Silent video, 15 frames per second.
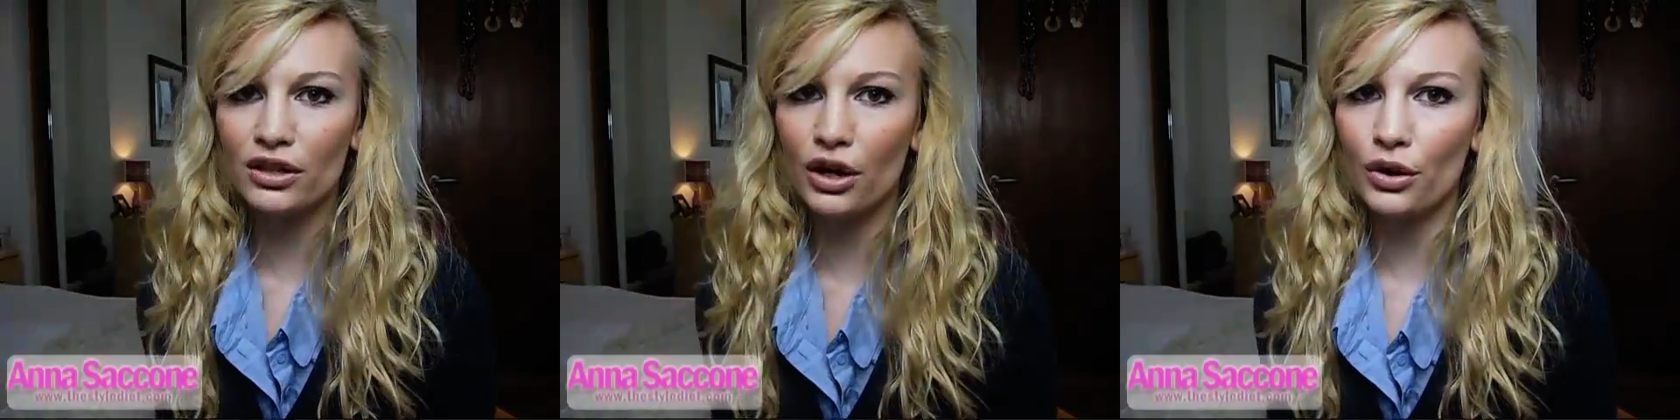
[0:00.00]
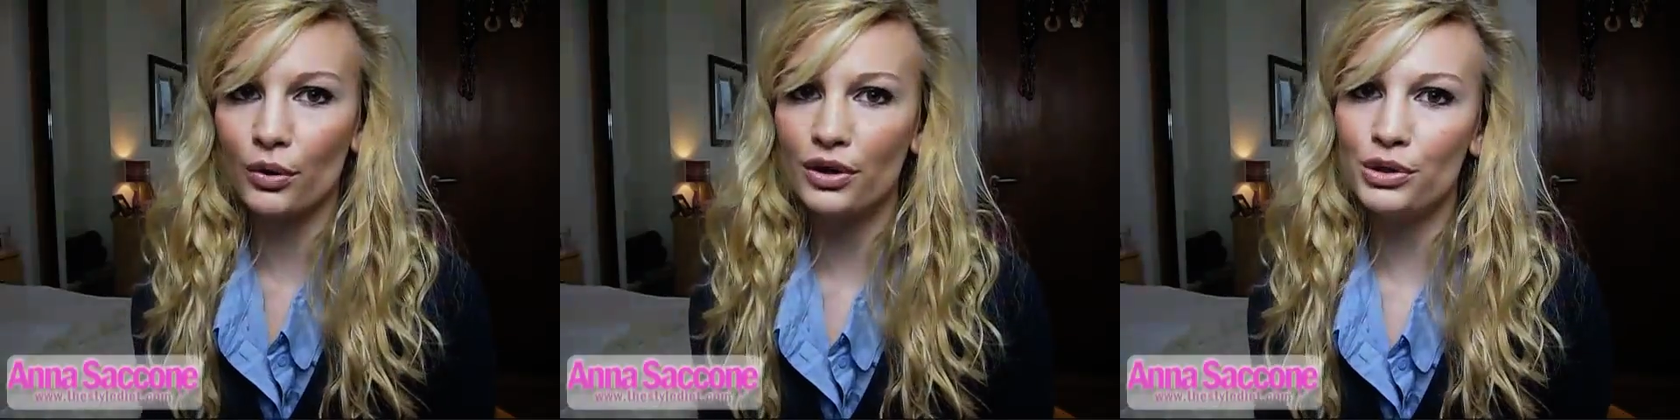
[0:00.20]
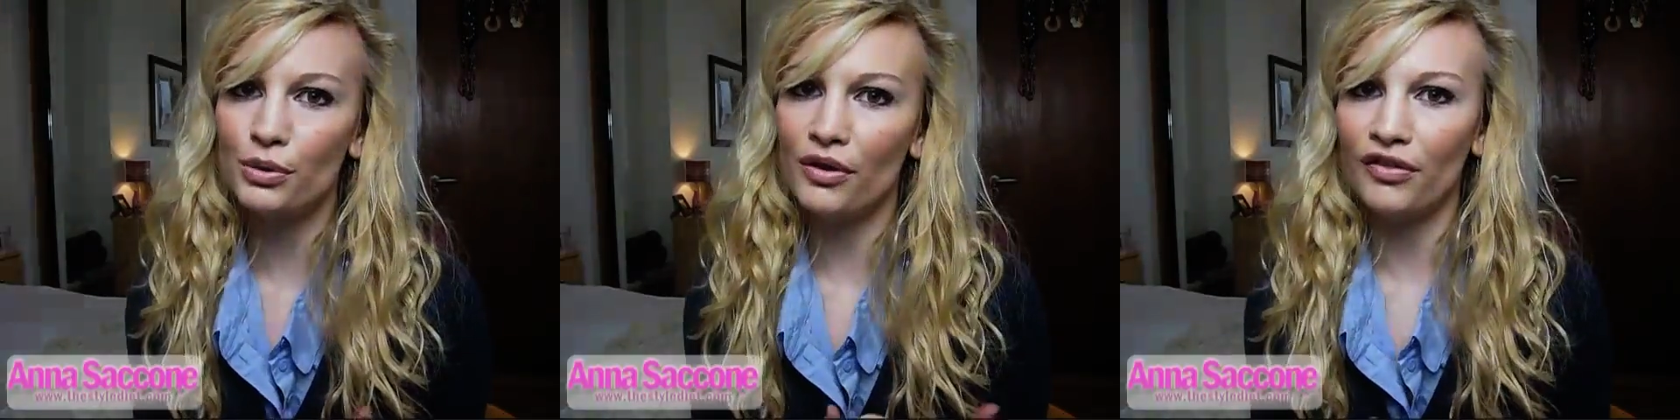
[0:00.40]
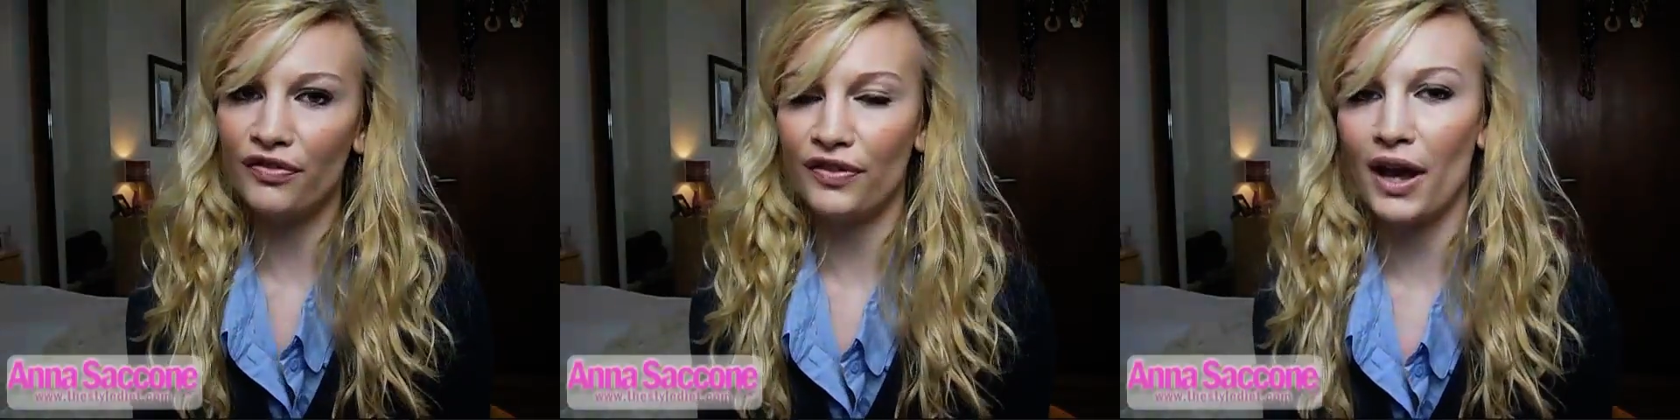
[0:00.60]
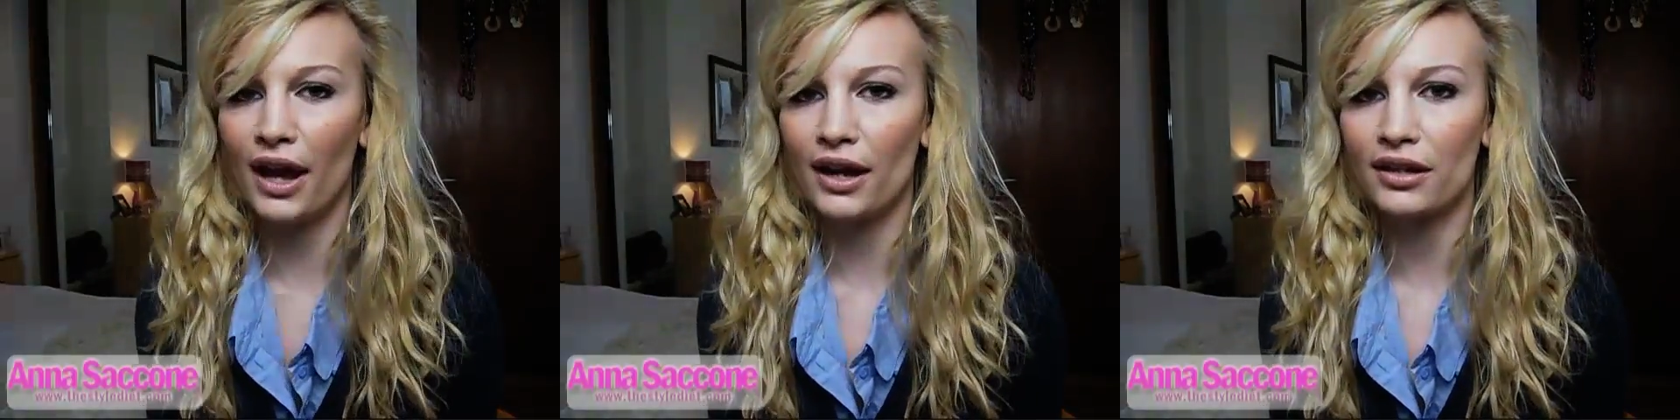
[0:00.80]
are going to
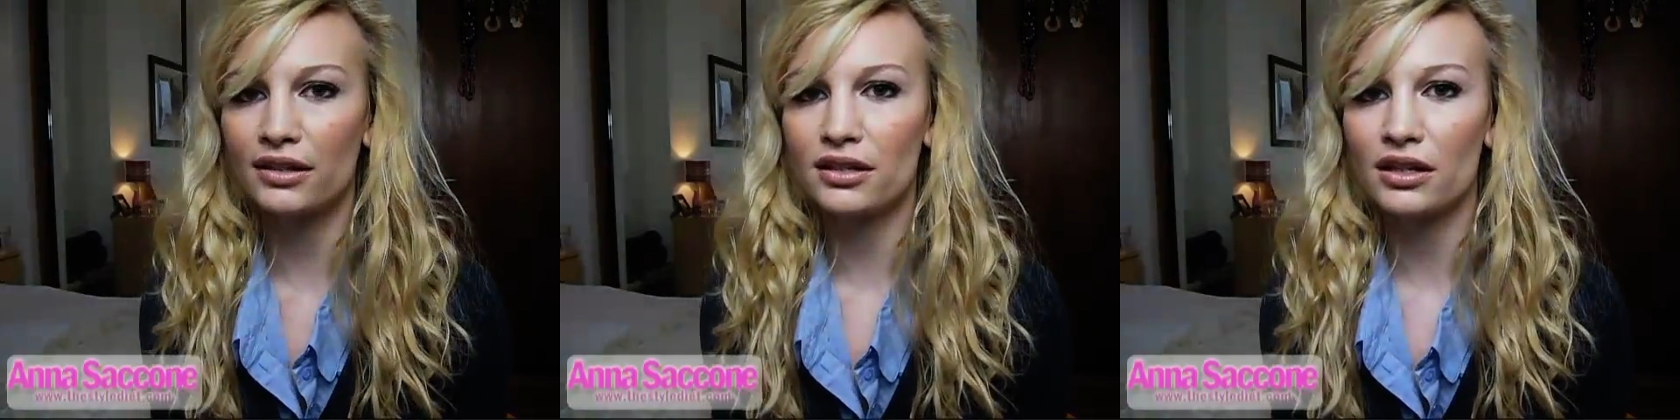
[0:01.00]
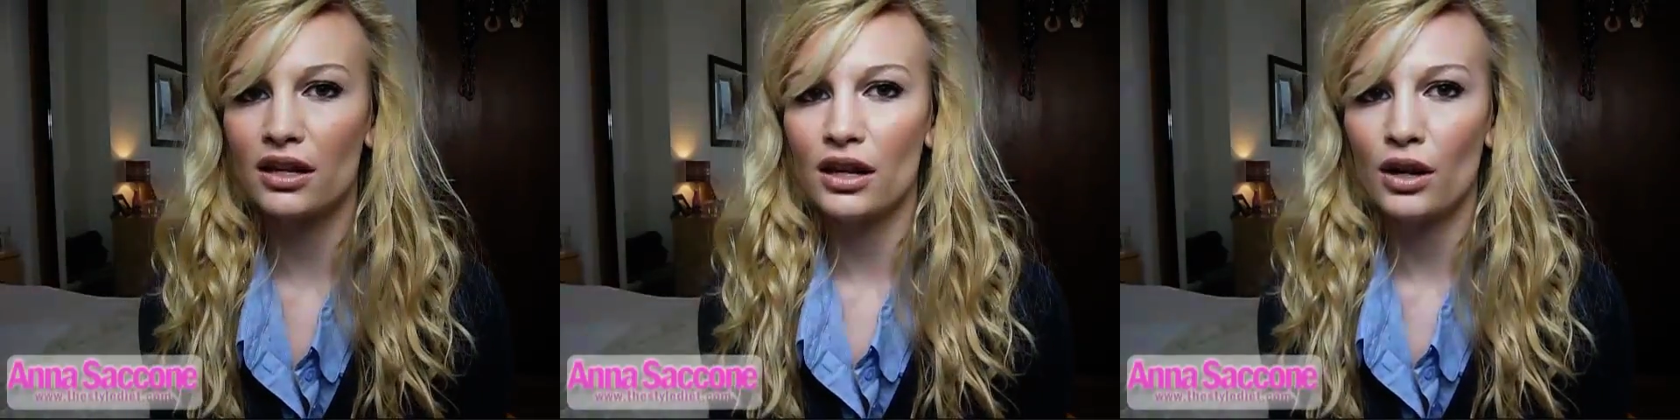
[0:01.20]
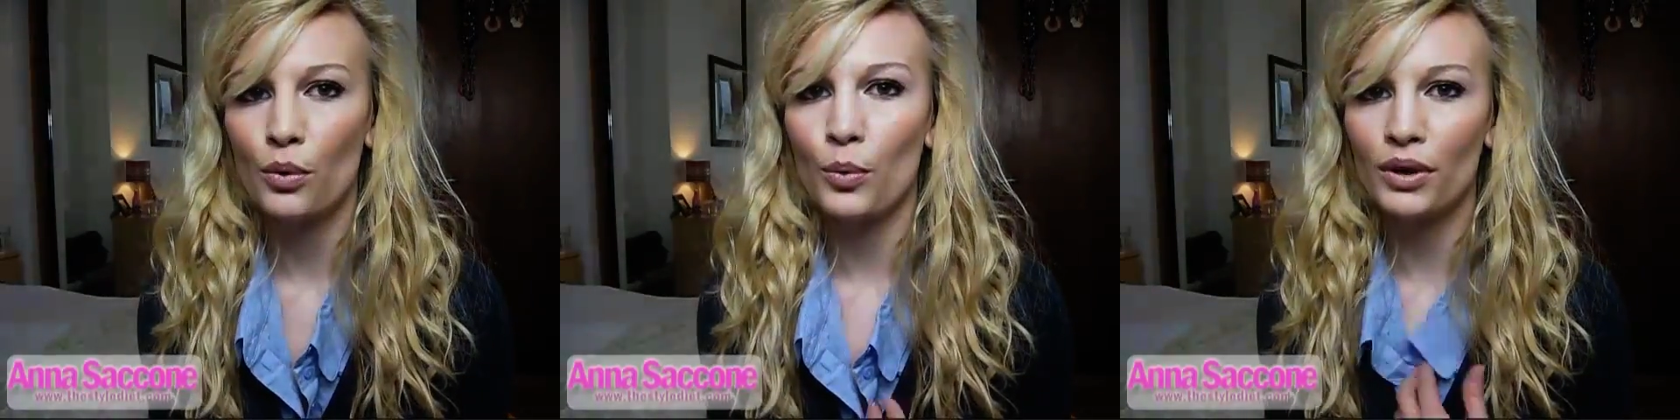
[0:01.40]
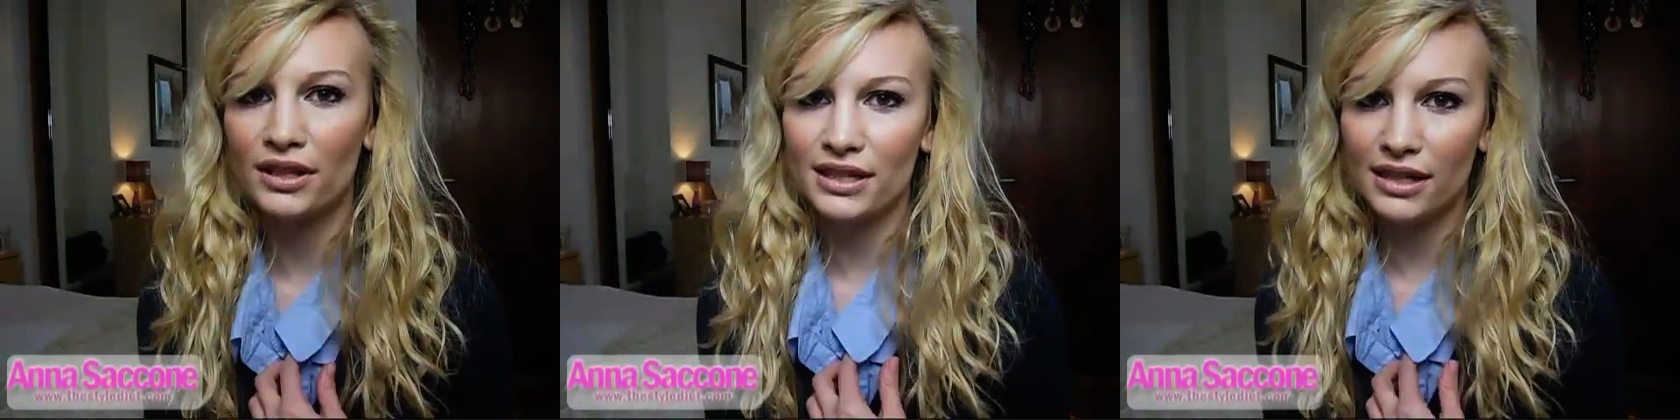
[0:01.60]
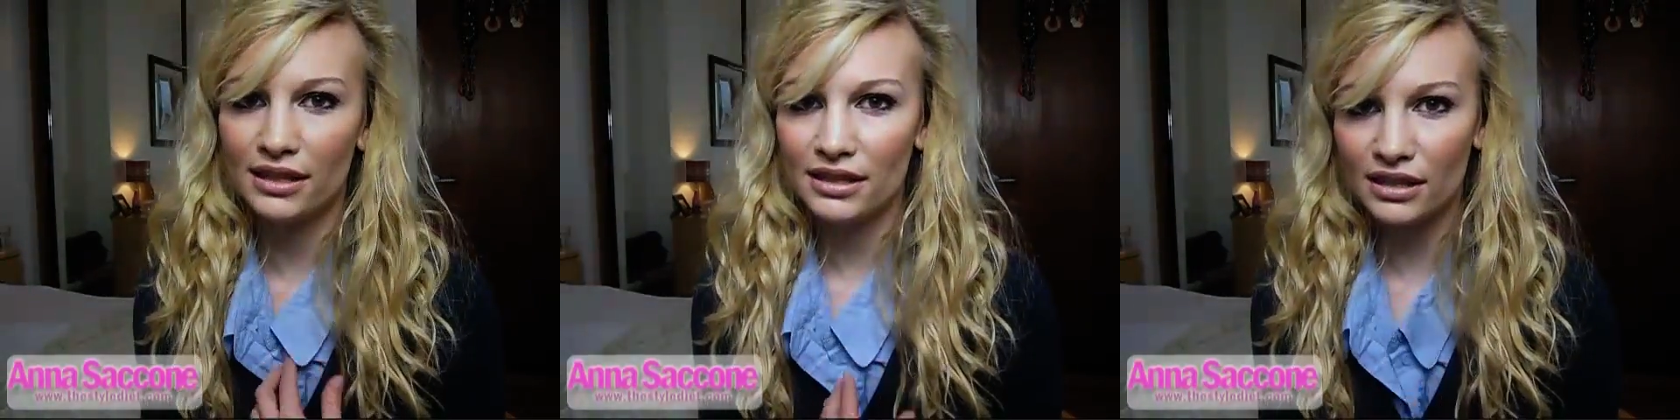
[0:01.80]
affect what's
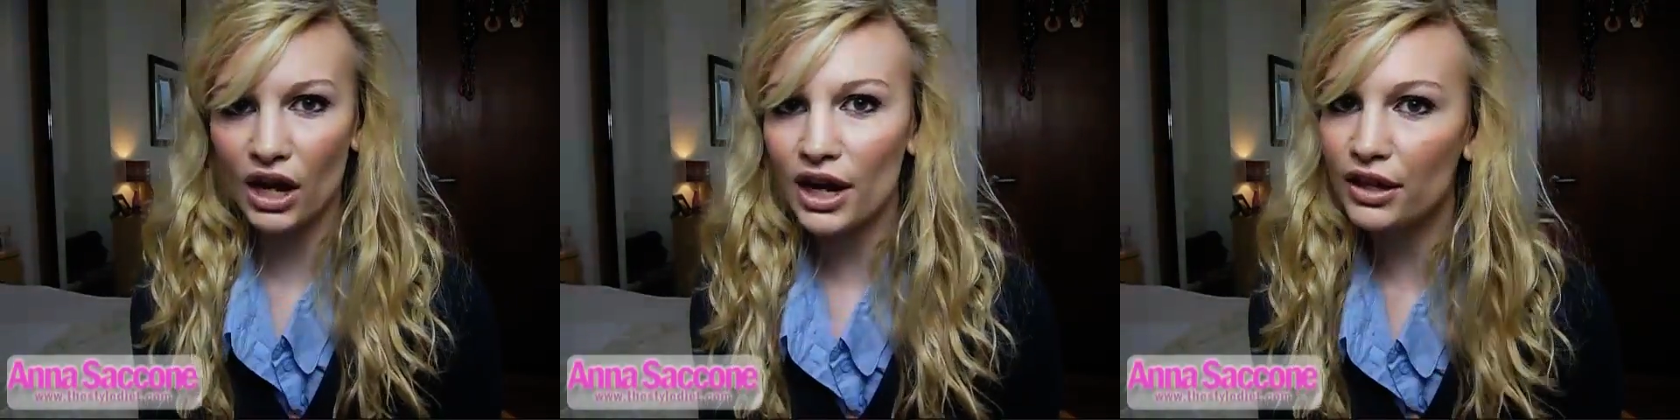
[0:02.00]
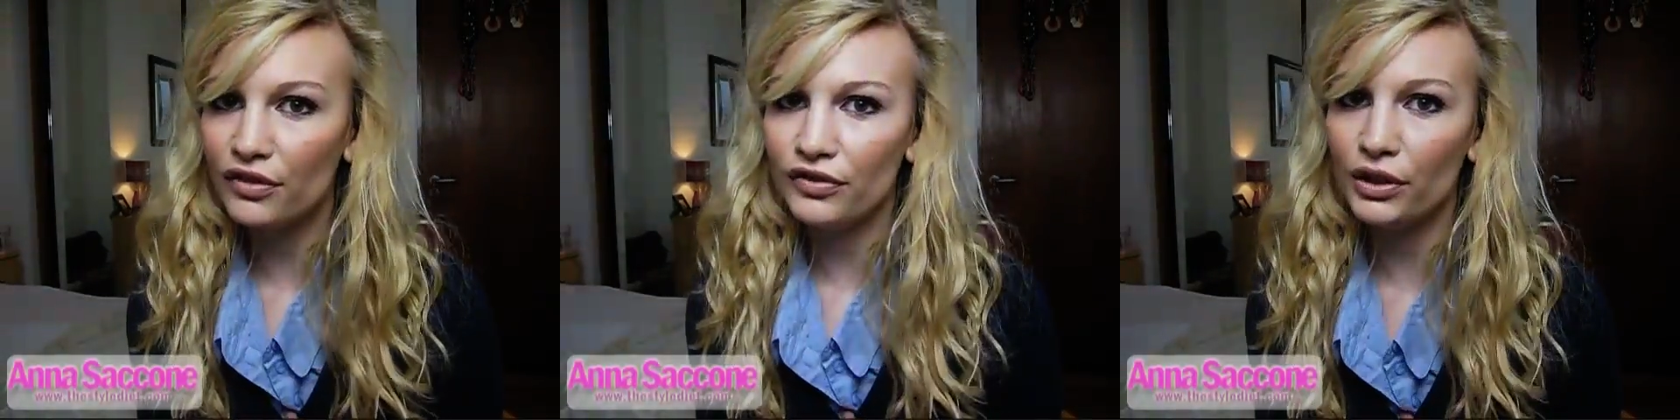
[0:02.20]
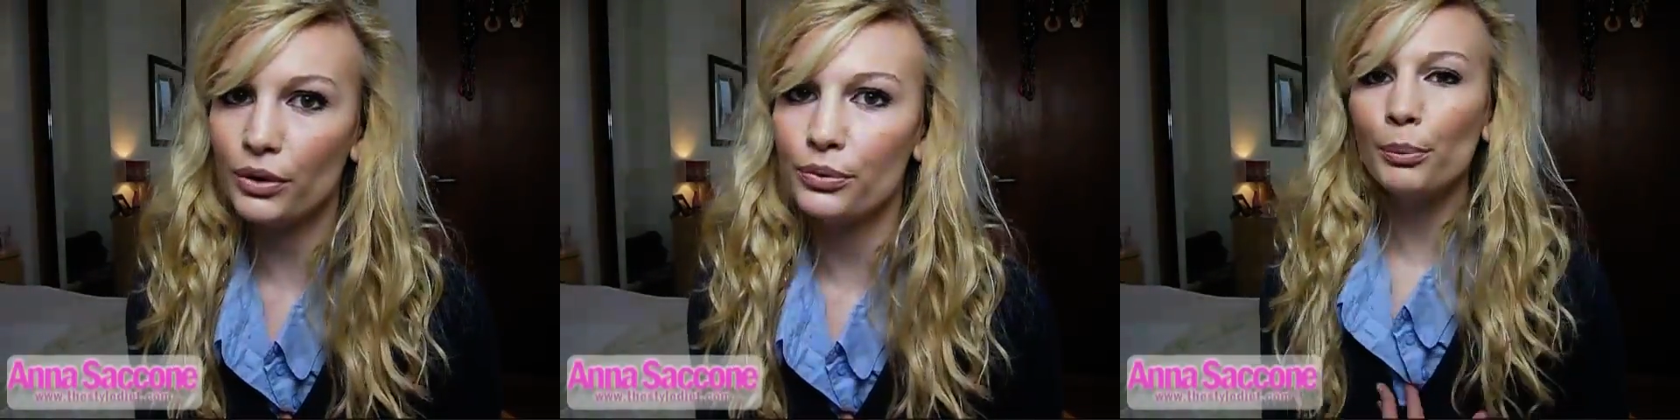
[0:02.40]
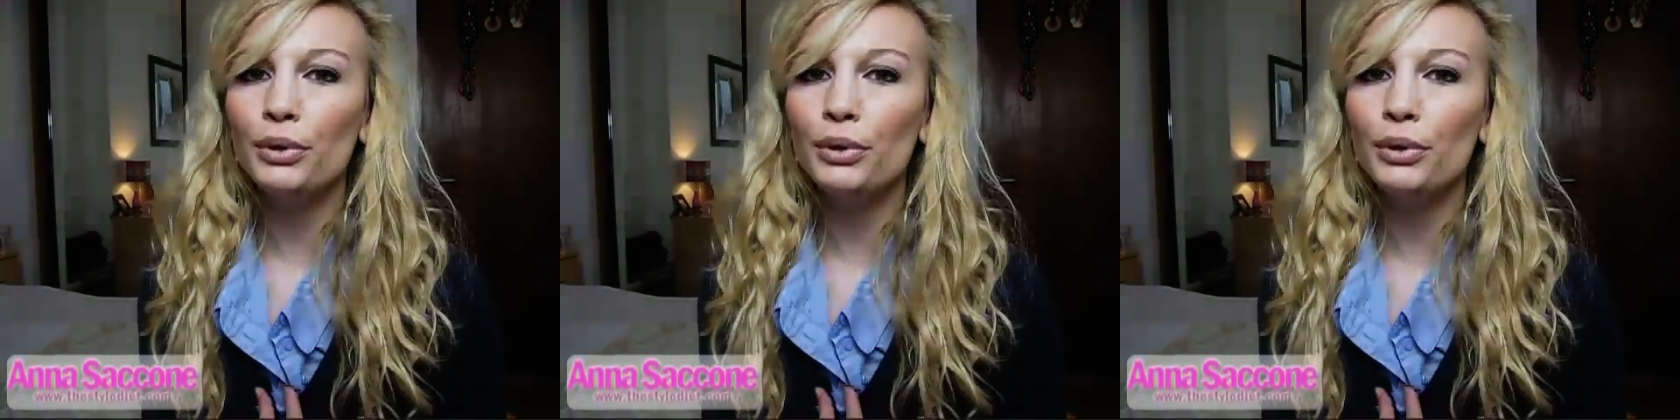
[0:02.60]
inside of you.